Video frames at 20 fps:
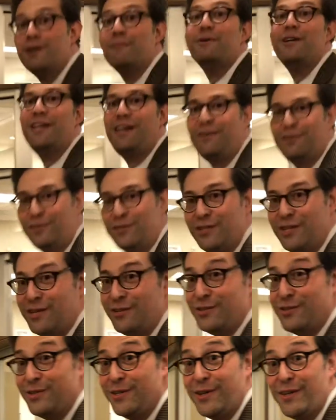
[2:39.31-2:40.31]
I'm an English
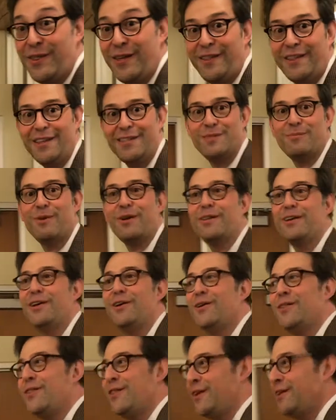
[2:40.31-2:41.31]
teacher, so I think that's probably a
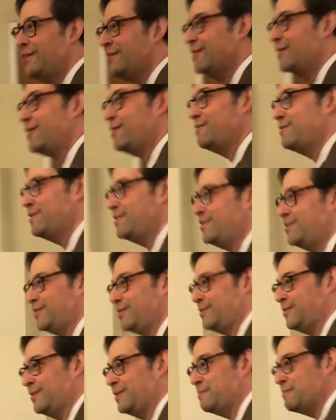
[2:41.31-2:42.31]
good thing to love to do
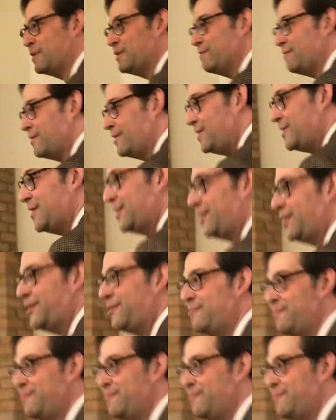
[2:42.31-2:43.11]
in my free time.